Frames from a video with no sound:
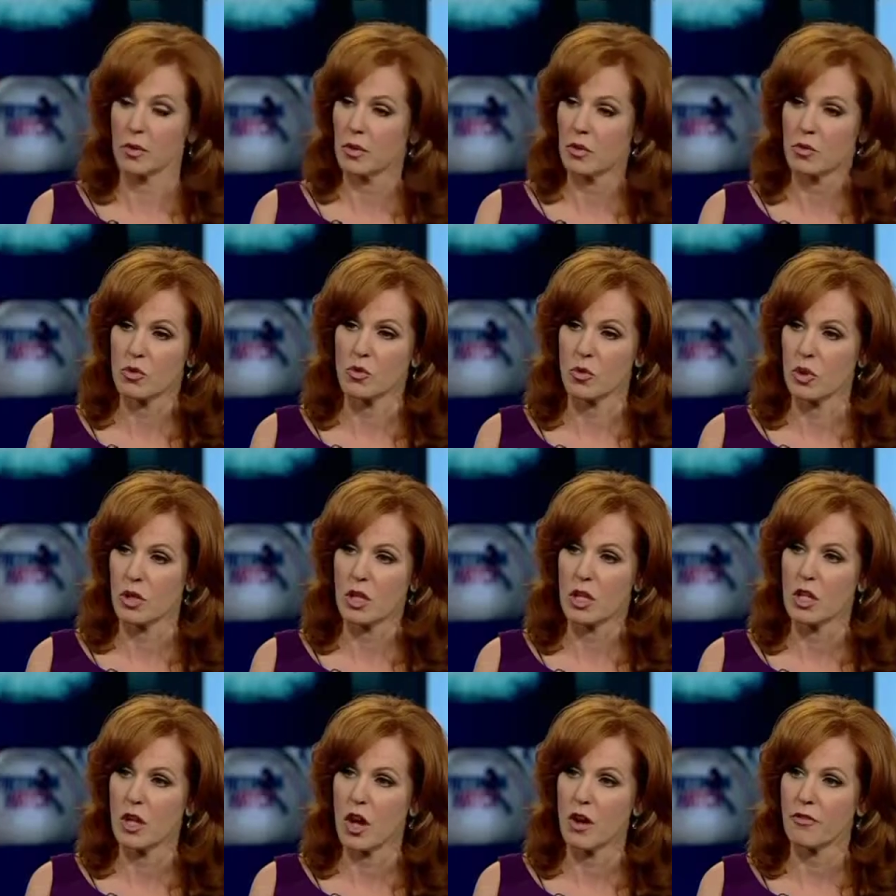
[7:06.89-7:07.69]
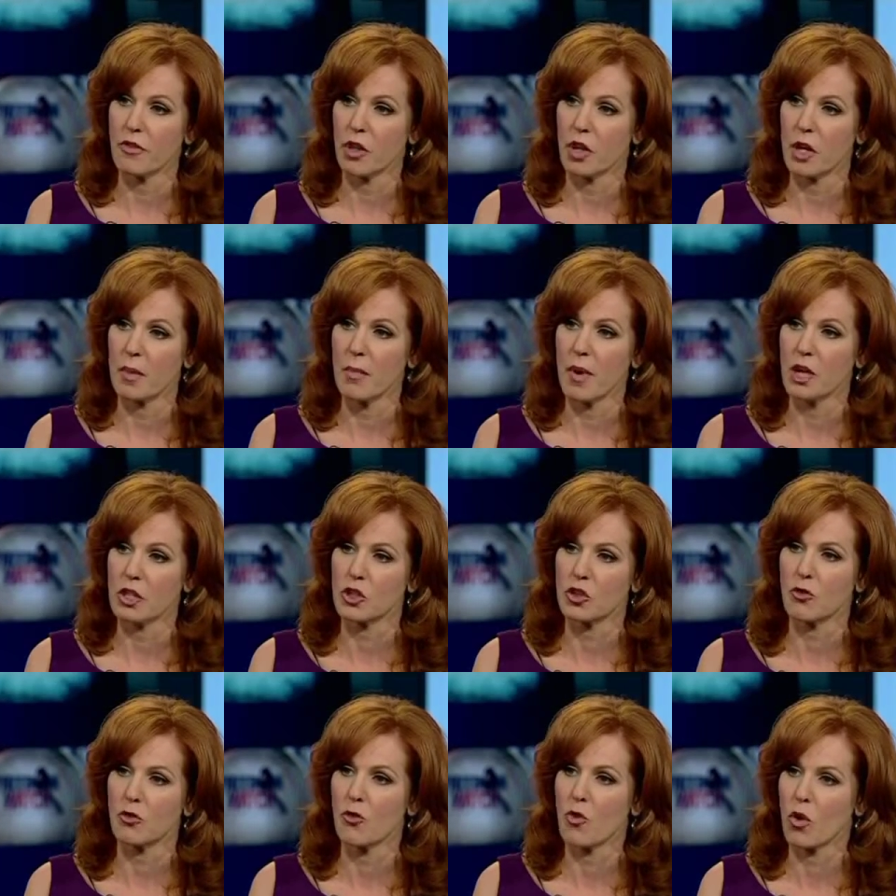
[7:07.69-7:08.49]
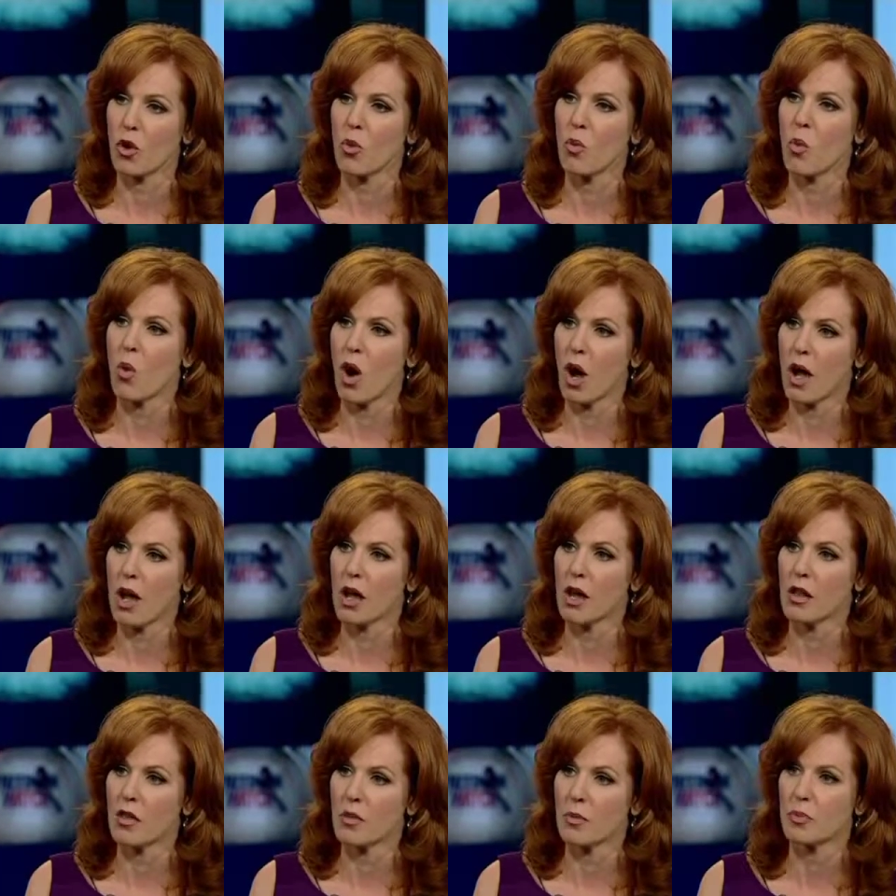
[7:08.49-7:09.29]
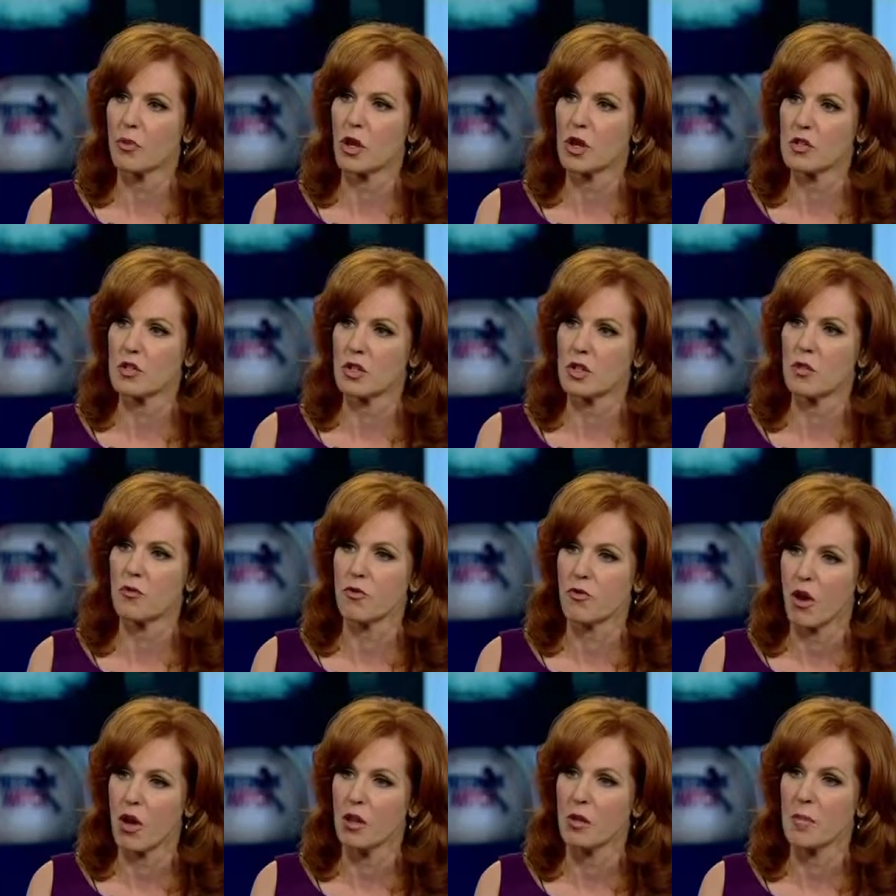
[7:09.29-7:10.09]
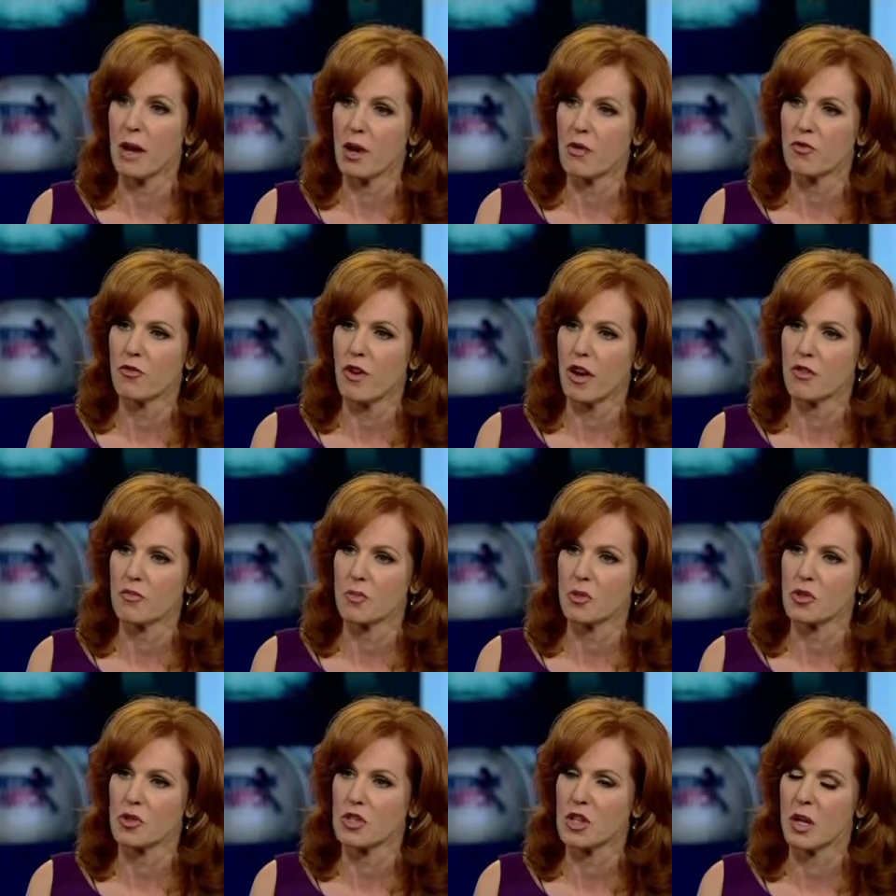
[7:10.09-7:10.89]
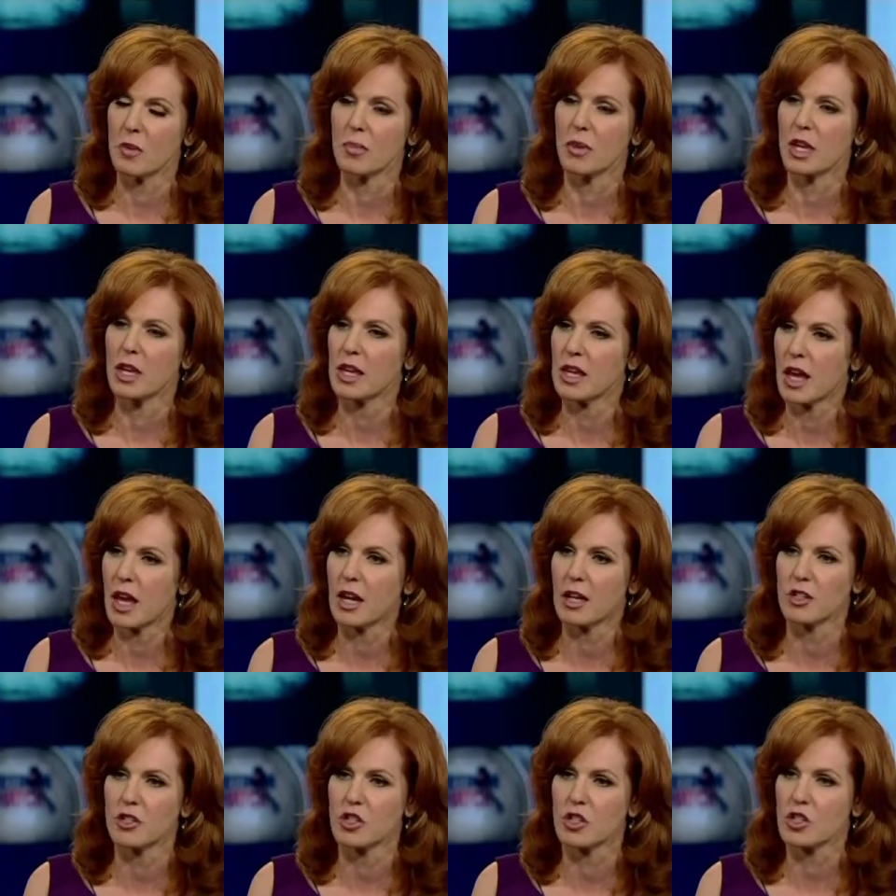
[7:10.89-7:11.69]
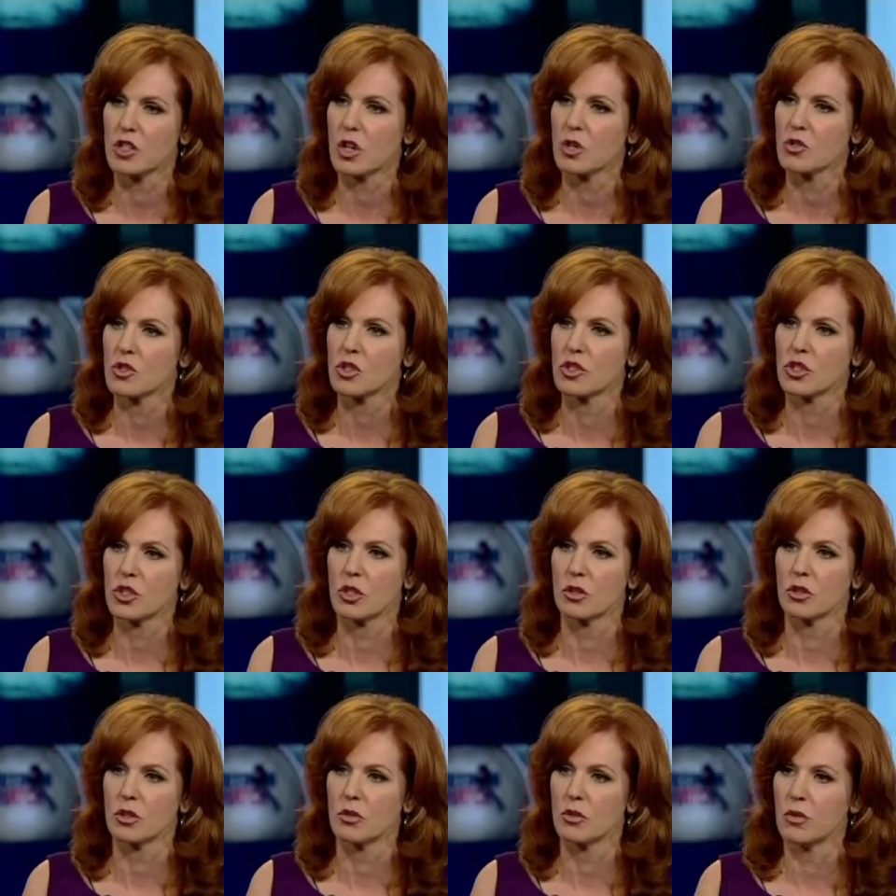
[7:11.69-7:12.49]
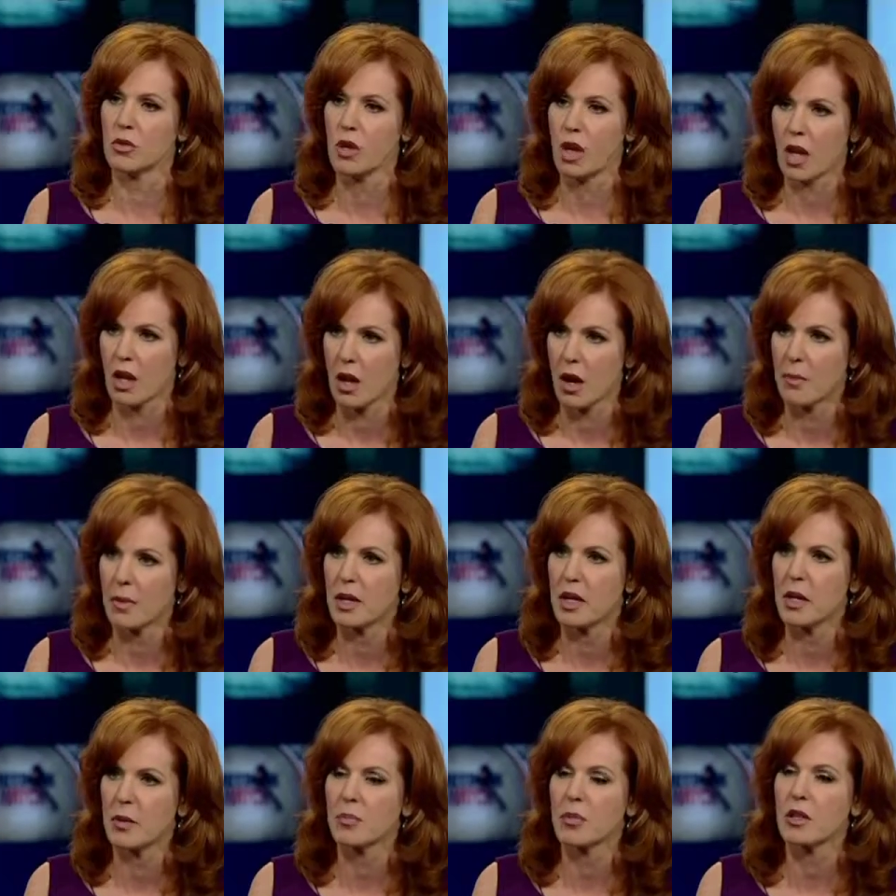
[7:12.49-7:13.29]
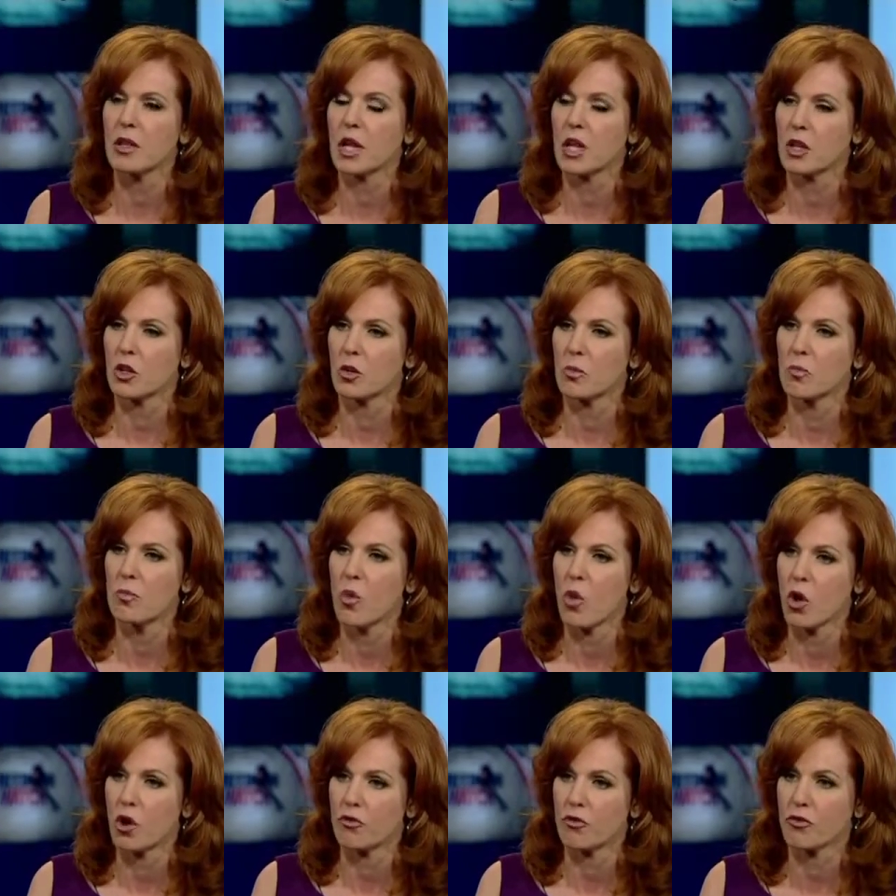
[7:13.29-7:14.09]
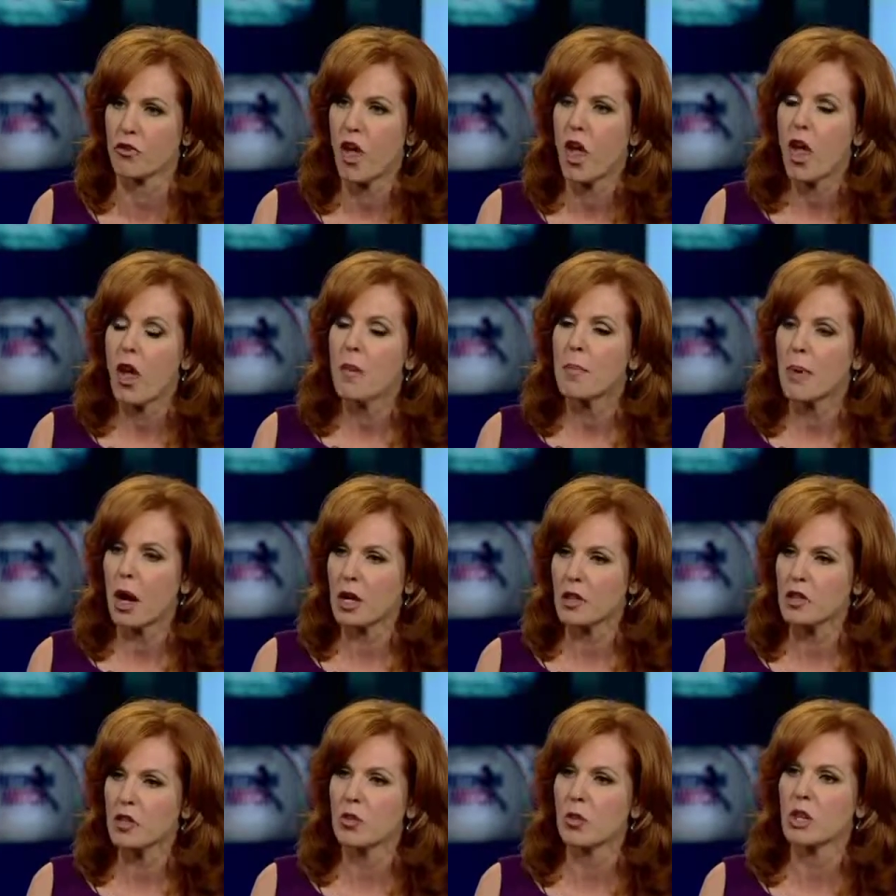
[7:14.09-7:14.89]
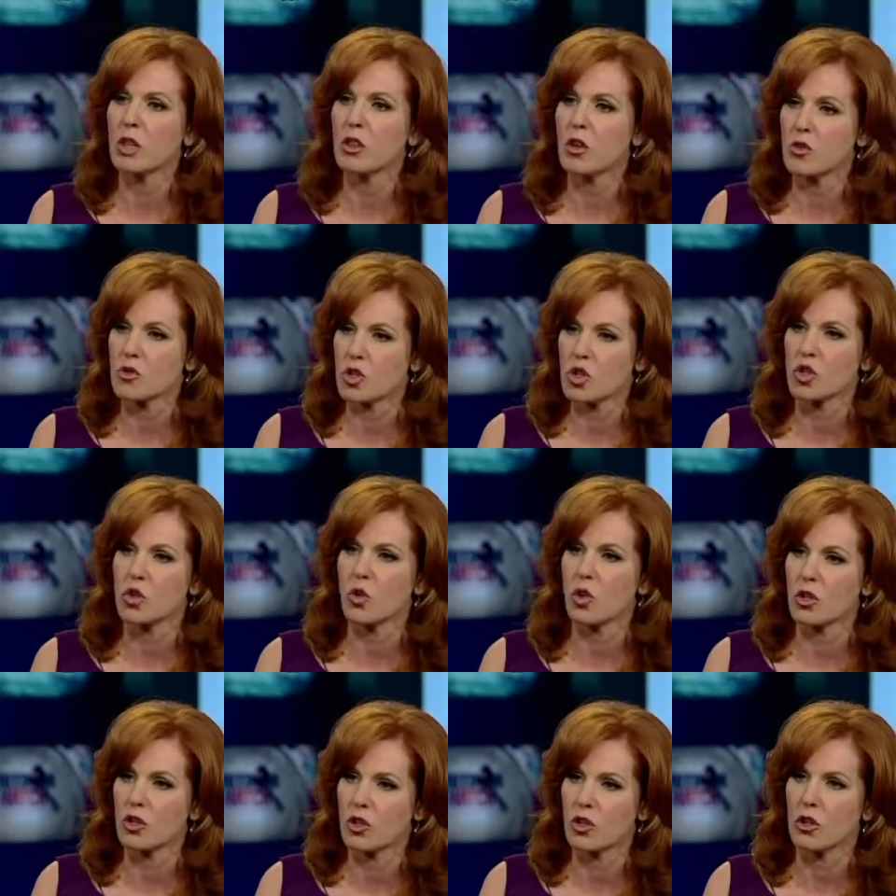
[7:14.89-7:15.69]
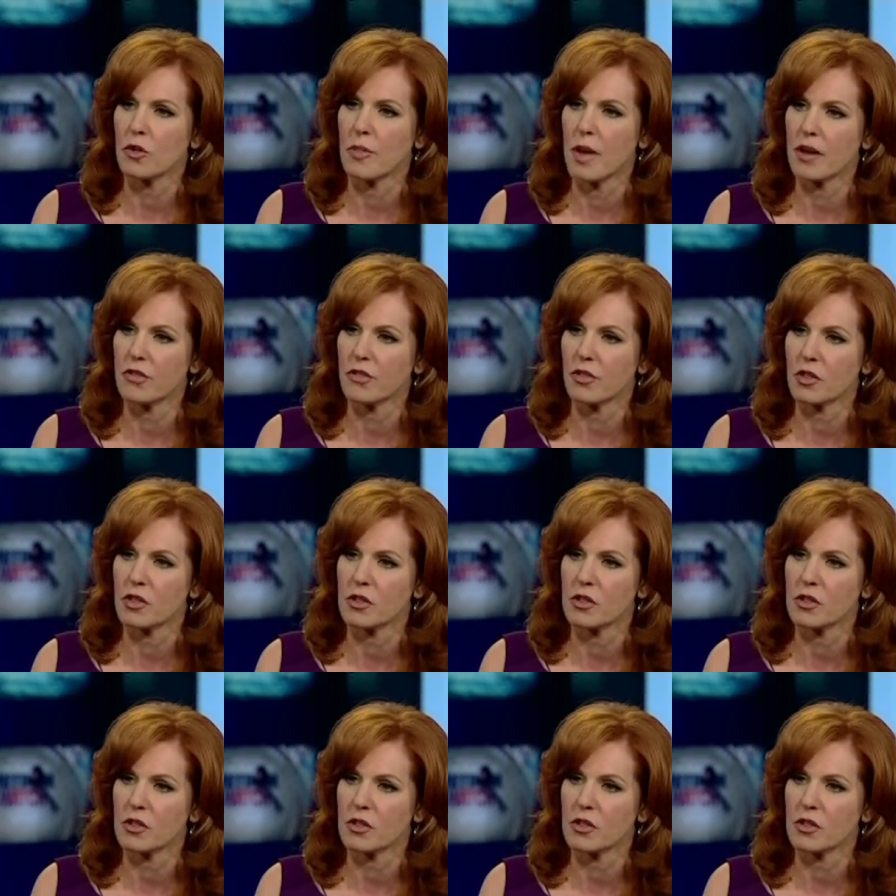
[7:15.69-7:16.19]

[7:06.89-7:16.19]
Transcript: I mean, it was really not very much. For a while, the price did fall about 5%. But again, it just goes to show you cannot manipulate or morph by doing those short-term efforts.